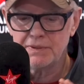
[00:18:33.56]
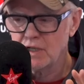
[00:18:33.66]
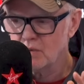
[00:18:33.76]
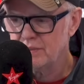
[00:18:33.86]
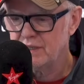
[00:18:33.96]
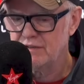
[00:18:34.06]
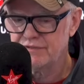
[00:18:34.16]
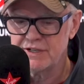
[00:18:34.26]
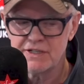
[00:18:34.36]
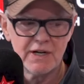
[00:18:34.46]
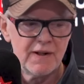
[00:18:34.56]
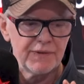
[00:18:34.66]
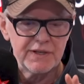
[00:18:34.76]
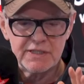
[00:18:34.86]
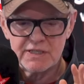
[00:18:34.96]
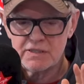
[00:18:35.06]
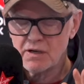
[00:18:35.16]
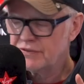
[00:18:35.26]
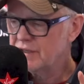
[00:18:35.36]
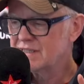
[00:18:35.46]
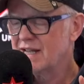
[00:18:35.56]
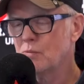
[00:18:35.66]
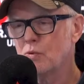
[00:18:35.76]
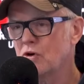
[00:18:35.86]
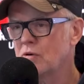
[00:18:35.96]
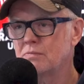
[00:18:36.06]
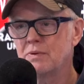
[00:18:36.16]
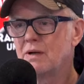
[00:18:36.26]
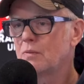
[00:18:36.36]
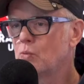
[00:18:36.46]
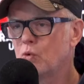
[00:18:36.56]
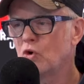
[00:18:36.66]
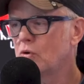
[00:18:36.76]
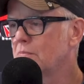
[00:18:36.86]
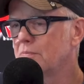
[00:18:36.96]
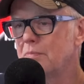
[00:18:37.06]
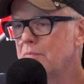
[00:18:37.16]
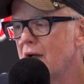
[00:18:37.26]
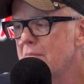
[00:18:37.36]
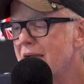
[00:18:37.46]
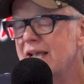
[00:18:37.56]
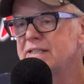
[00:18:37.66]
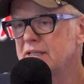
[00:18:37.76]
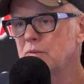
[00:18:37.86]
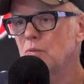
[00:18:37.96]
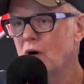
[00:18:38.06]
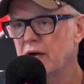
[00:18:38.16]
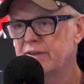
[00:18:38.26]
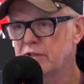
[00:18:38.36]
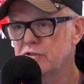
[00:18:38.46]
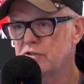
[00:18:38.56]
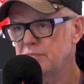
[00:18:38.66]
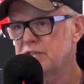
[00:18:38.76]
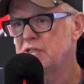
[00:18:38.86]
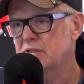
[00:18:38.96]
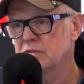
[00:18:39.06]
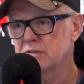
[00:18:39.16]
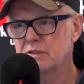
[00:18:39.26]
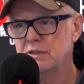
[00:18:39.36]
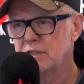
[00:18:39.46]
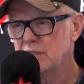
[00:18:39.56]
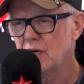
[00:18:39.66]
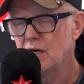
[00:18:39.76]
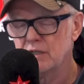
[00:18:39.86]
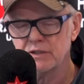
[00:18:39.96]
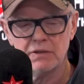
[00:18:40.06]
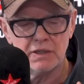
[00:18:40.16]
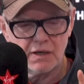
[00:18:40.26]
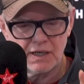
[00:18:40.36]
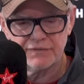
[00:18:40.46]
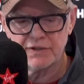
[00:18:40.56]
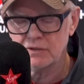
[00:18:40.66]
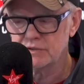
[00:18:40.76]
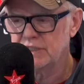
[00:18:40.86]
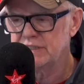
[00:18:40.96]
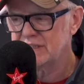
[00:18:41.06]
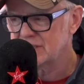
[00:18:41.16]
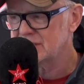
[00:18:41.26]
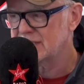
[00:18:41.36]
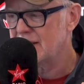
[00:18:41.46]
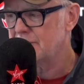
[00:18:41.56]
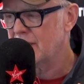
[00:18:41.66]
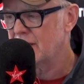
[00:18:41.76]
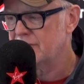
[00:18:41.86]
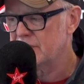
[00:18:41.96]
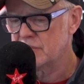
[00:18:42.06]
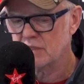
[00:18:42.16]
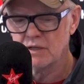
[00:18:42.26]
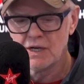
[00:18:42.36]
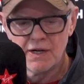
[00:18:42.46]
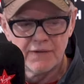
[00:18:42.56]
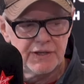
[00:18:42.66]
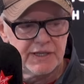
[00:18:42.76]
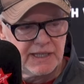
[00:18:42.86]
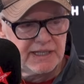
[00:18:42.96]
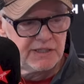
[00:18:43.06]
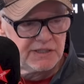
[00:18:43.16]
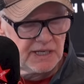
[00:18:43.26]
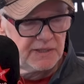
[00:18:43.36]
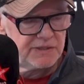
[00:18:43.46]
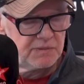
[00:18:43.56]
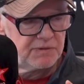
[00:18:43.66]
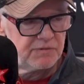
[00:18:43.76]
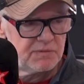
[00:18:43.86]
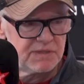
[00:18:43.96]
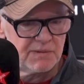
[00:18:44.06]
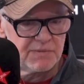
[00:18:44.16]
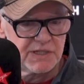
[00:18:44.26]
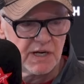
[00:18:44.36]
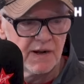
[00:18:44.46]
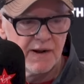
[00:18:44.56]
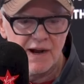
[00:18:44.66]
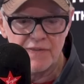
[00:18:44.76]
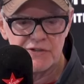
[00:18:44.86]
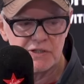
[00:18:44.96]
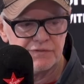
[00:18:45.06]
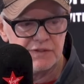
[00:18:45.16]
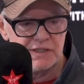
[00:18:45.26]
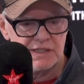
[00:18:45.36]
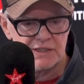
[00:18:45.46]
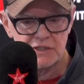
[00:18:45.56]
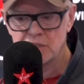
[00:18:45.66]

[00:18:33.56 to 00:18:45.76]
but don't put it in the fridge, because there's nothing. It's like warm, amazing wine that should be chilled. You can't do. You can't have cold cheese. It's the same kind of issue. You need your cheese to be room temperature, and the softer cheeses